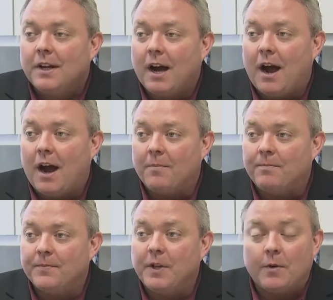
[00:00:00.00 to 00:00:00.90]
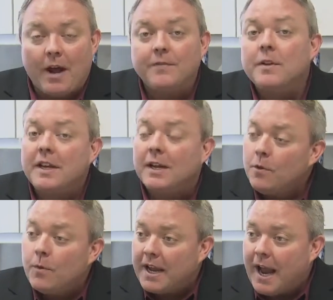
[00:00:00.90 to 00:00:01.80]
You don't have to get
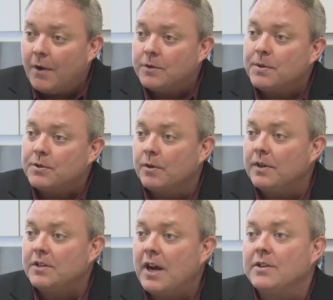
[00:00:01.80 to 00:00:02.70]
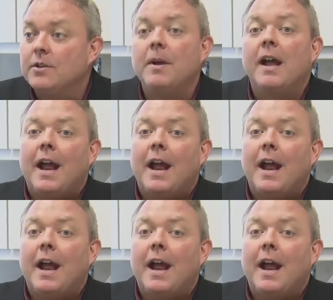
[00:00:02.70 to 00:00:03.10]
new accounts, but certainly change them.